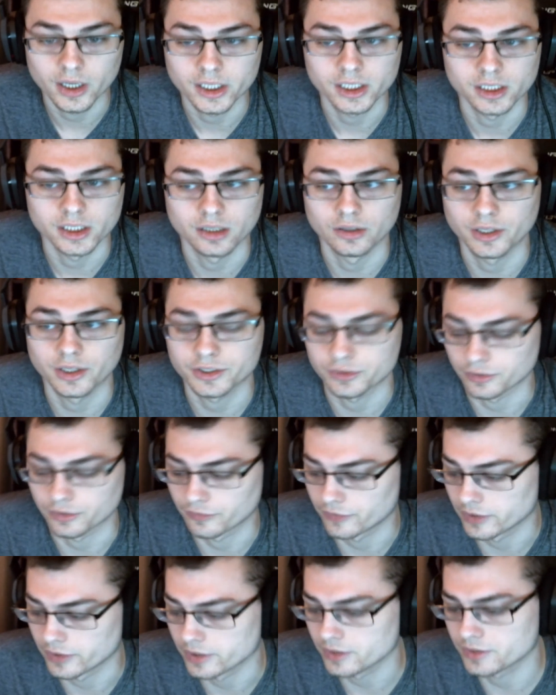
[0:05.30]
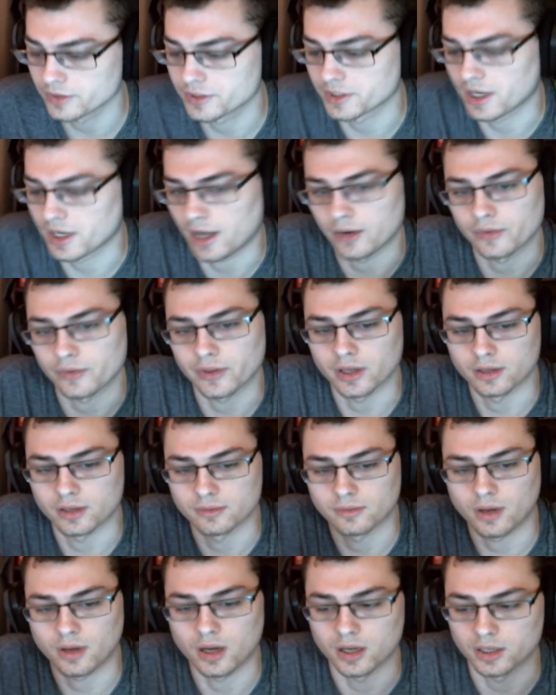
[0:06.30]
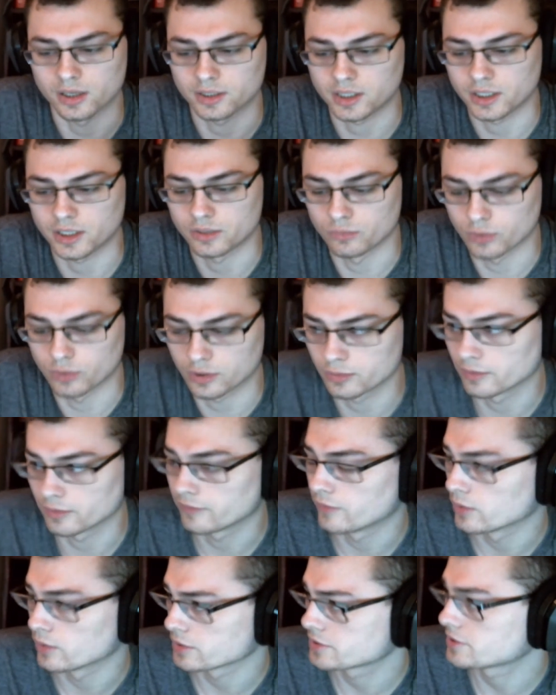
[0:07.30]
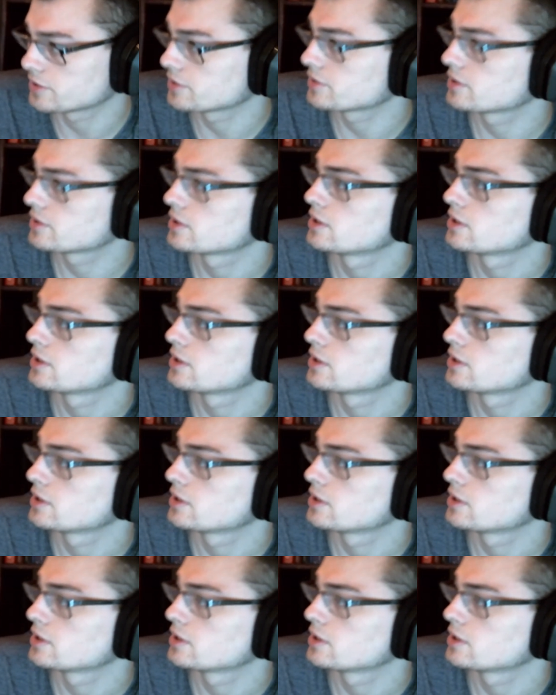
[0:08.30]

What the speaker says: electric fields and how they kind of work with forces.